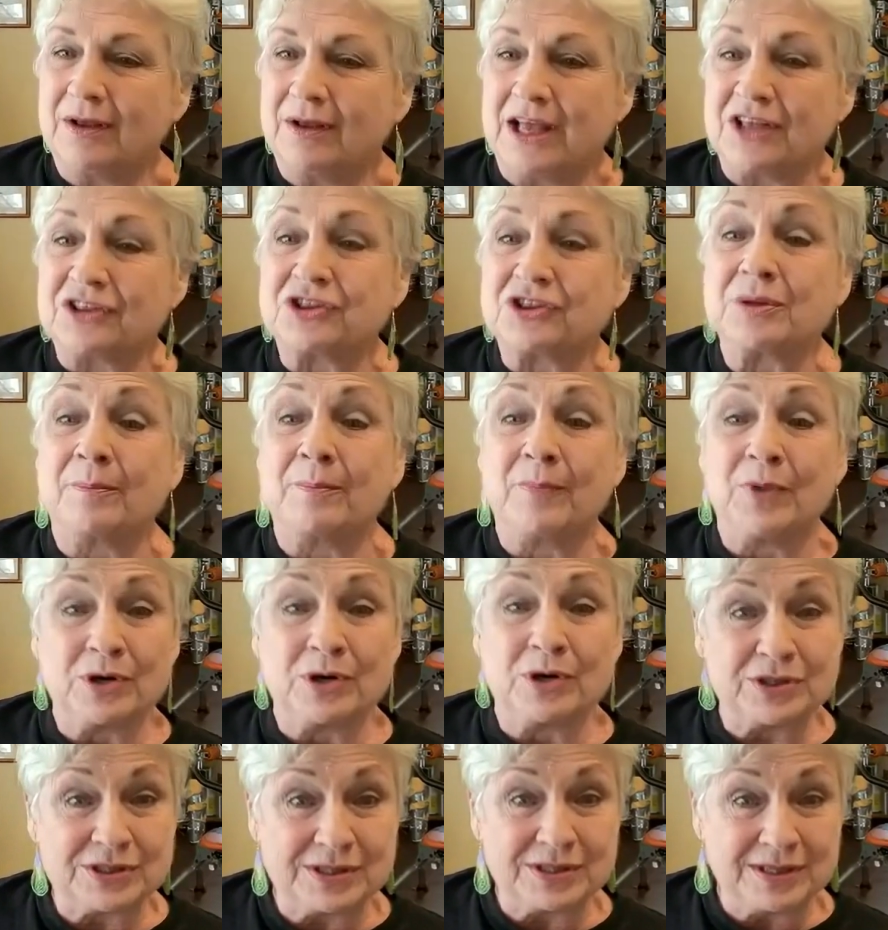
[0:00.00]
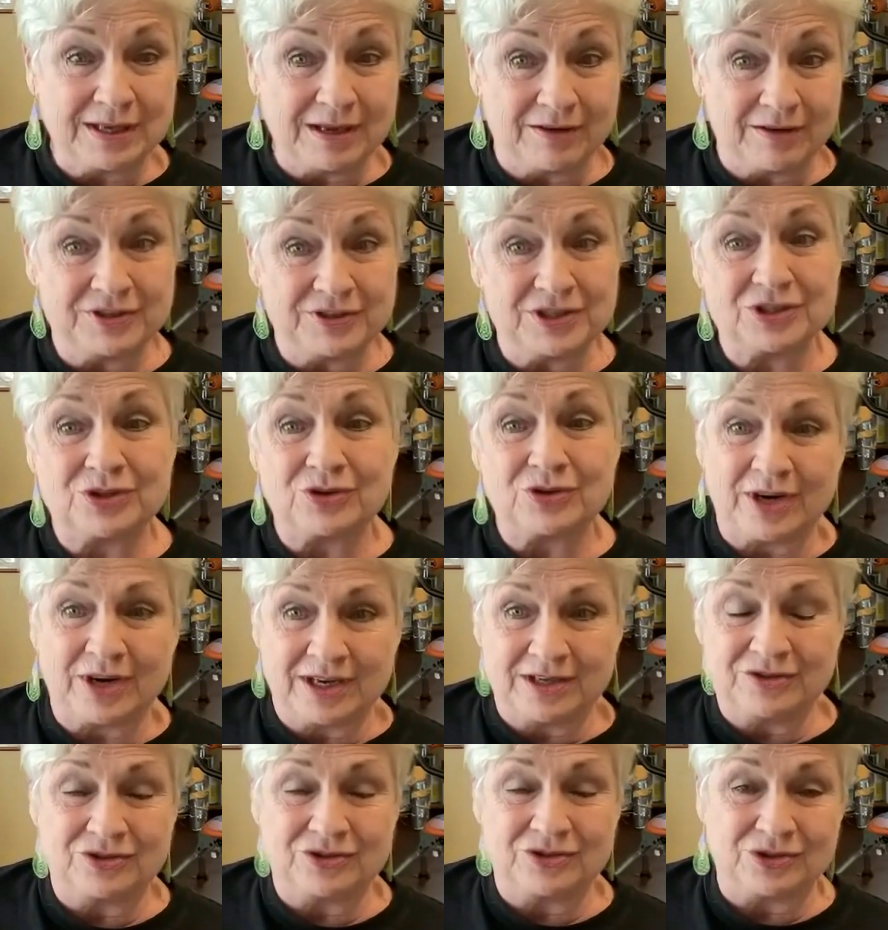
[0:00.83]
at the mercy of
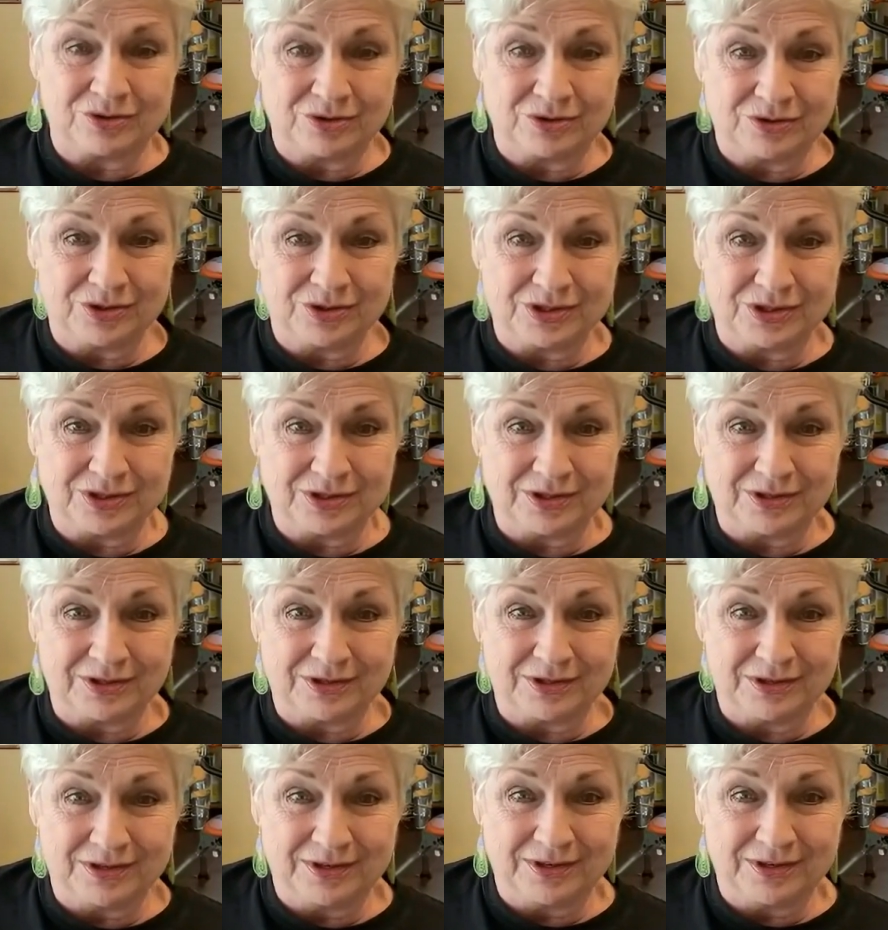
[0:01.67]
strangers,